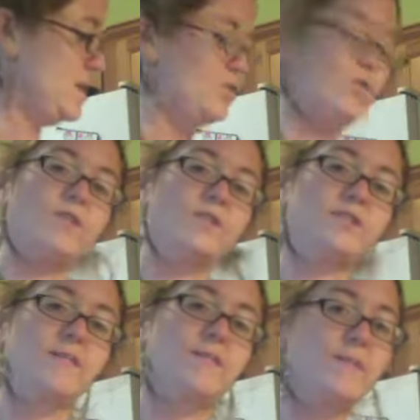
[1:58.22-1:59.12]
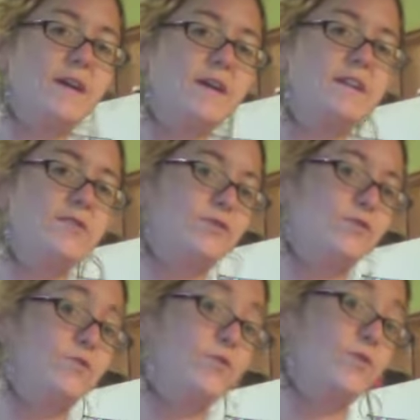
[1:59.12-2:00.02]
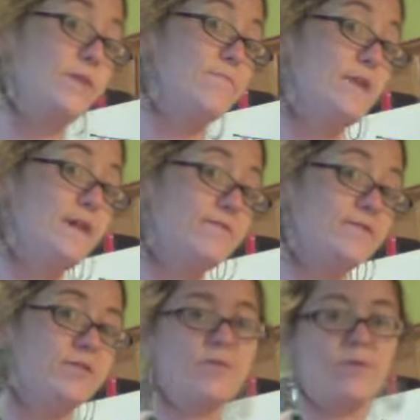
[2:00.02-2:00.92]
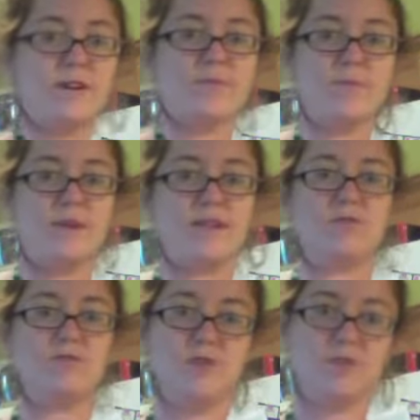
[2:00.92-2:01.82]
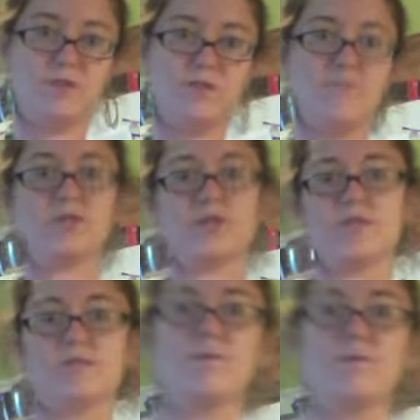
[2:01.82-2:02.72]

So this can be made into cream puffs, or it can be made into gnocchi, which I